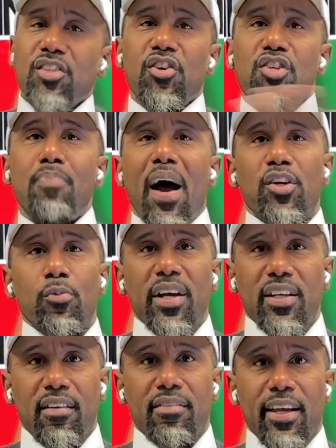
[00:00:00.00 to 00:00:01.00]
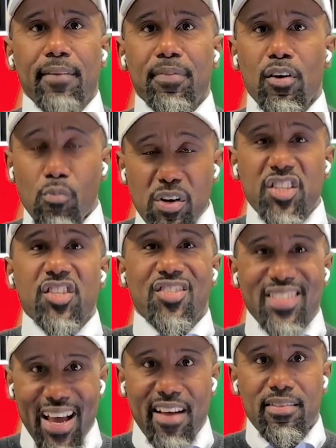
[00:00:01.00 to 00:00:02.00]
just by doing nothing, which is
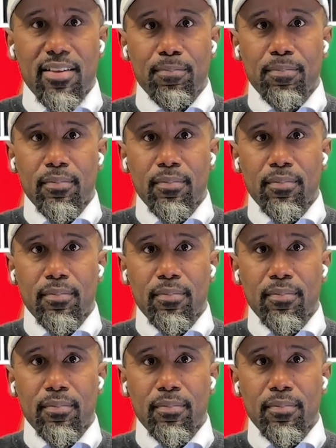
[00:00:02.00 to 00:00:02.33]
death.